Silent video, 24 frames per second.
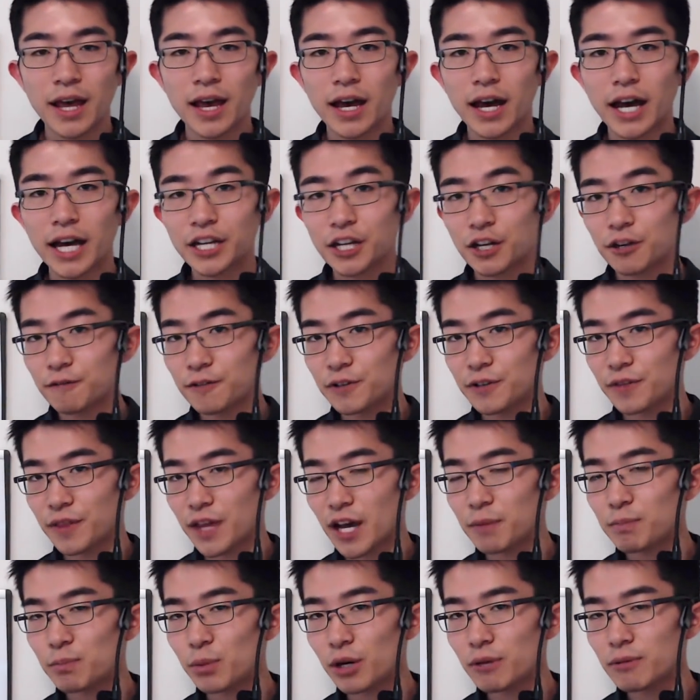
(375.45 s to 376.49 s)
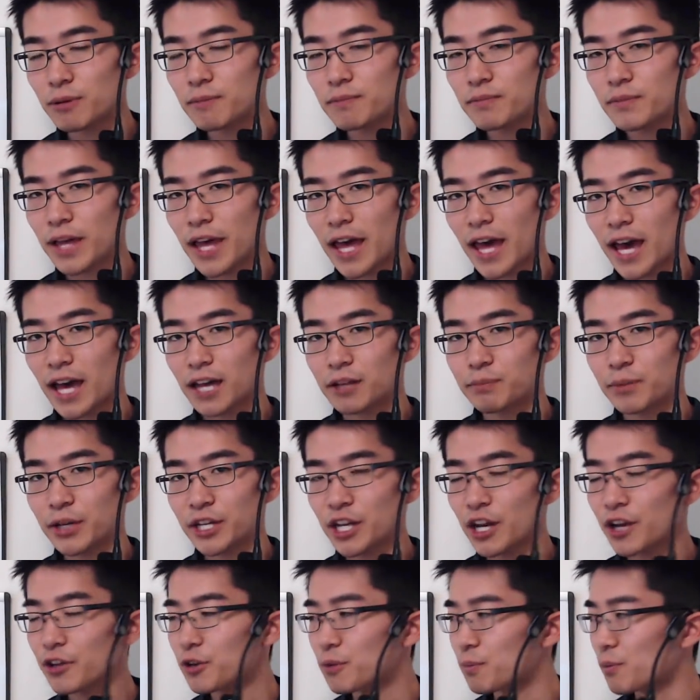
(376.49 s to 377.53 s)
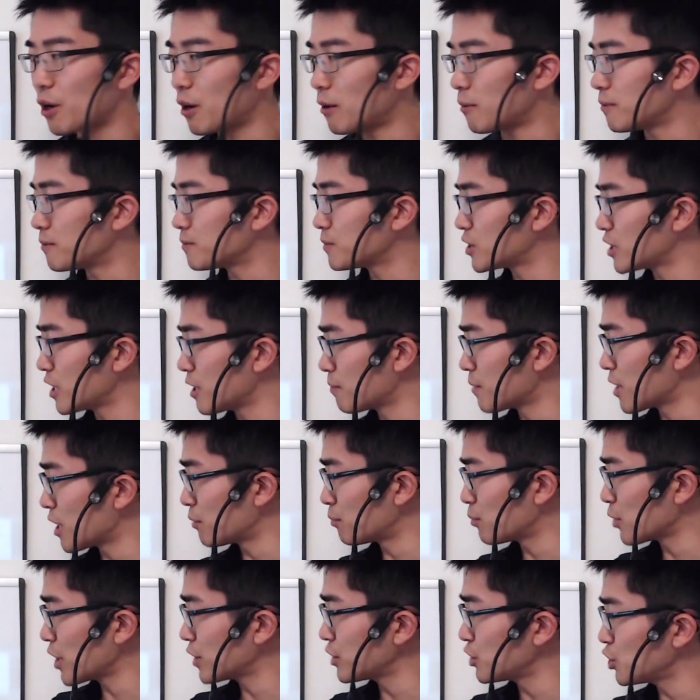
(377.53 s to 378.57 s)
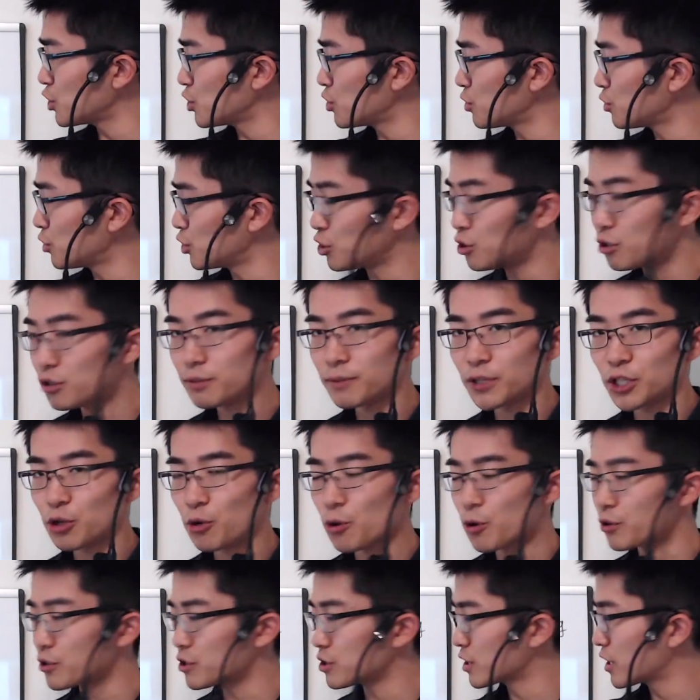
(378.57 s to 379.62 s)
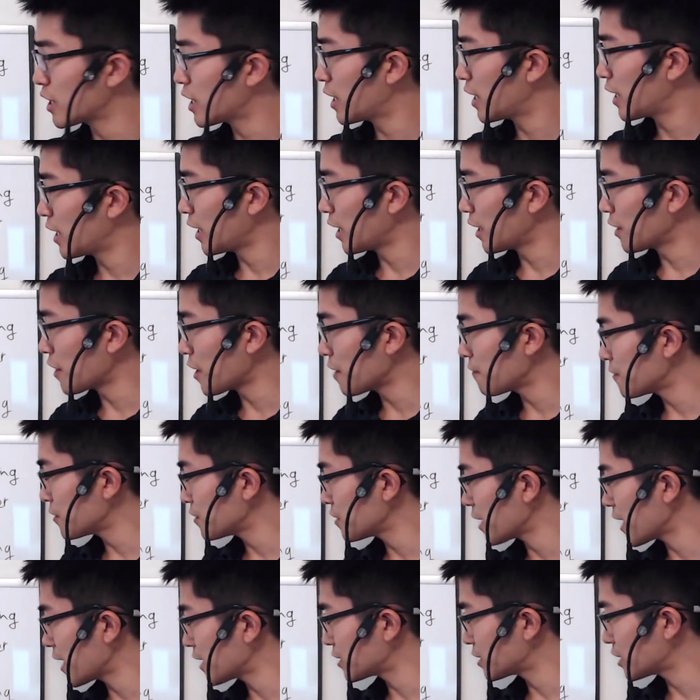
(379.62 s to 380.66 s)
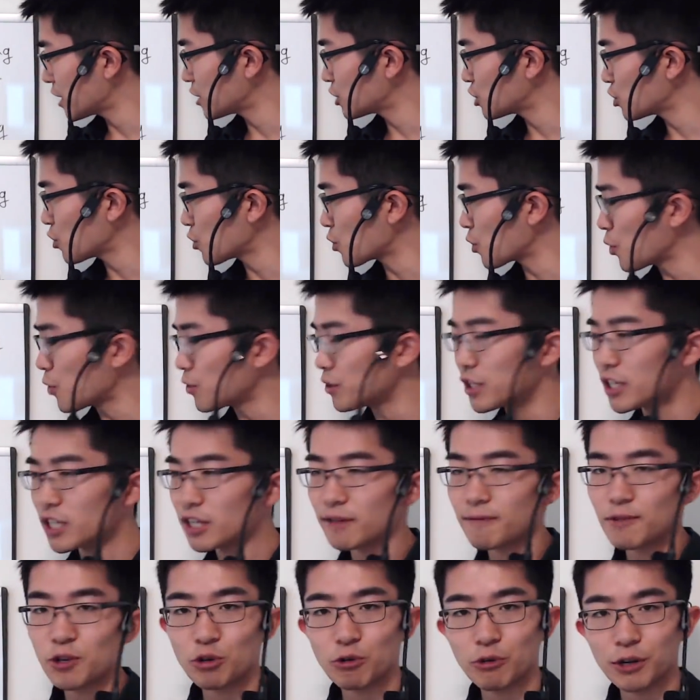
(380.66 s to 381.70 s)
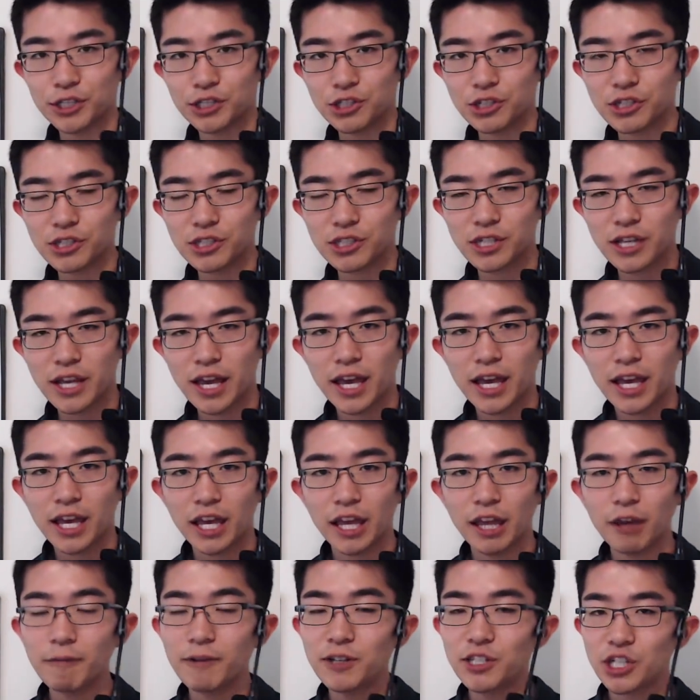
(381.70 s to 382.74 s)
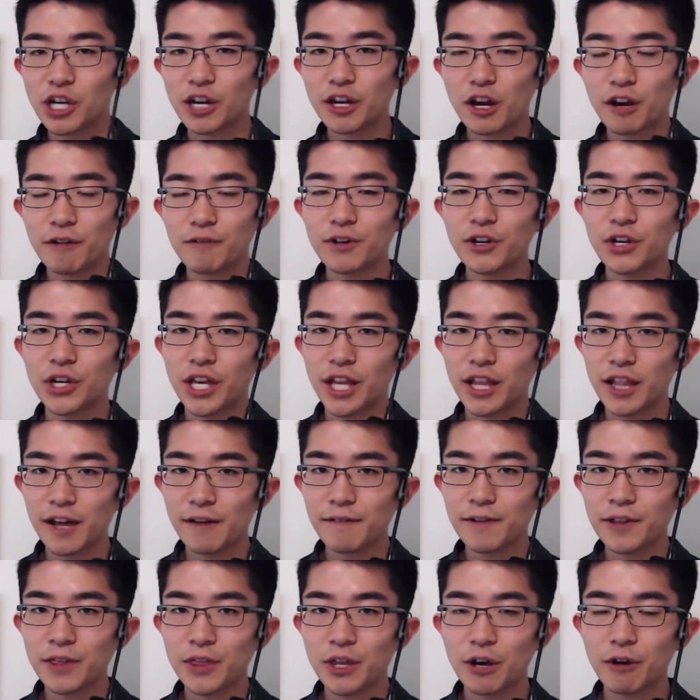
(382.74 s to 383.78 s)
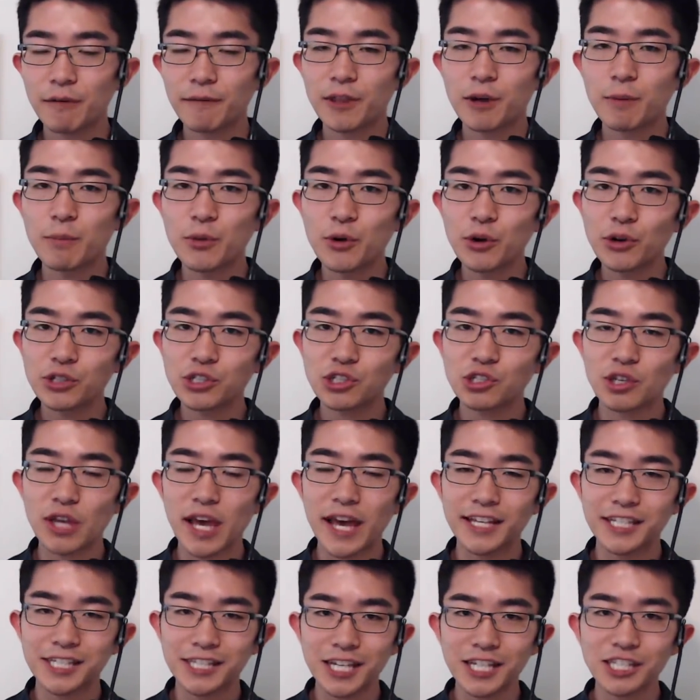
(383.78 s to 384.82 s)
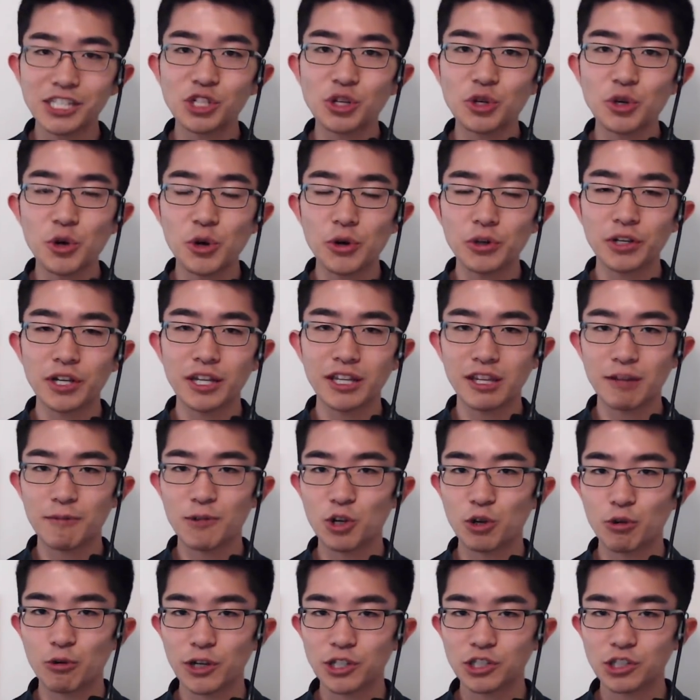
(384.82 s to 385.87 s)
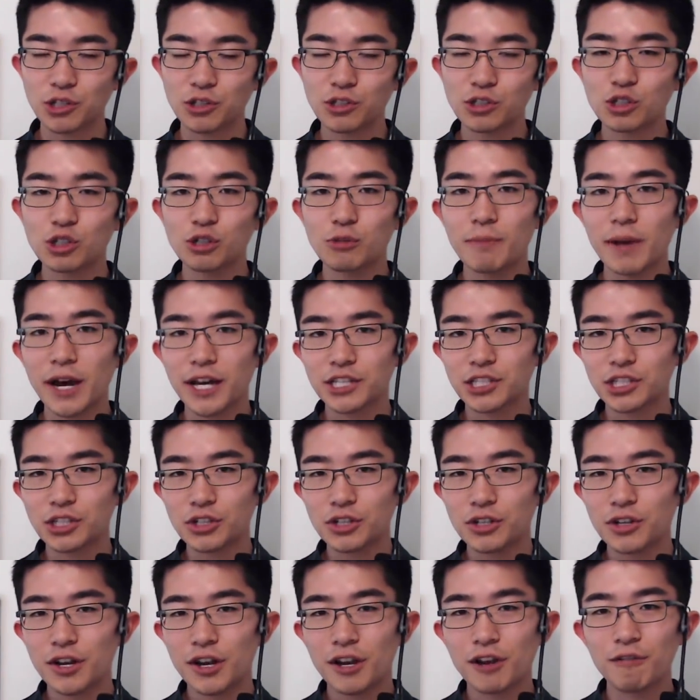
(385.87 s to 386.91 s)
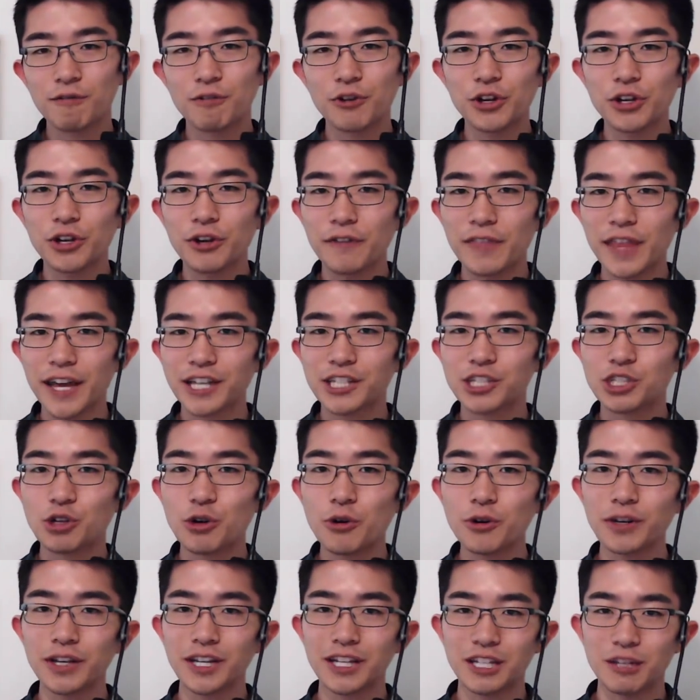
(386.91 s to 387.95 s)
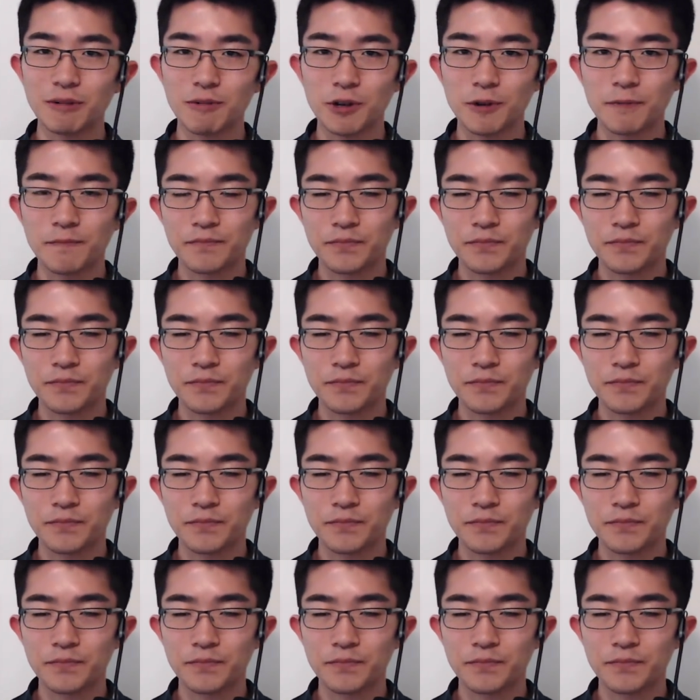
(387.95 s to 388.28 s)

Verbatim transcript: I covered that problem and many other problems in my brand new Udemy course, 11 Essential Coding Interview Questions, in which I cover 11 of the most essential coding interview questions to master for your next coding interview.